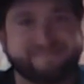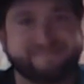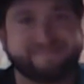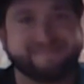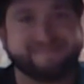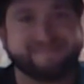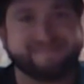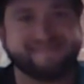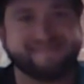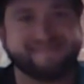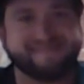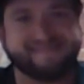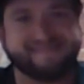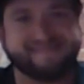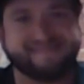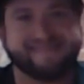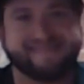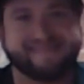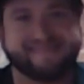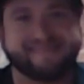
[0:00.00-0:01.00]

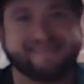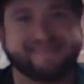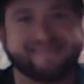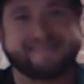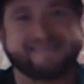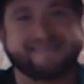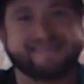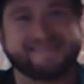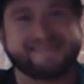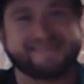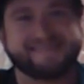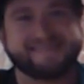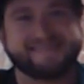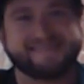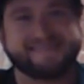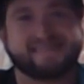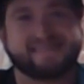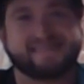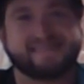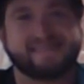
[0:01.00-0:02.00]

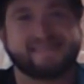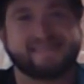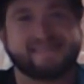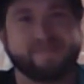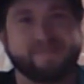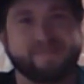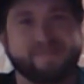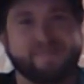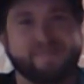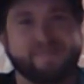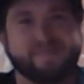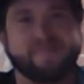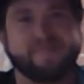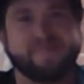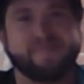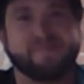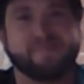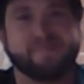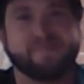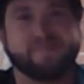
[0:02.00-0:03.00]

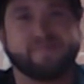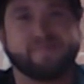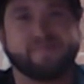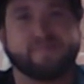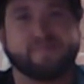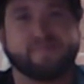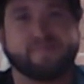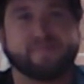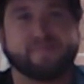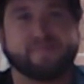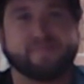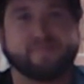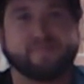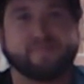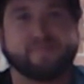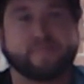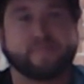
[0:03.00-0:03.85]
The person shown says nothing.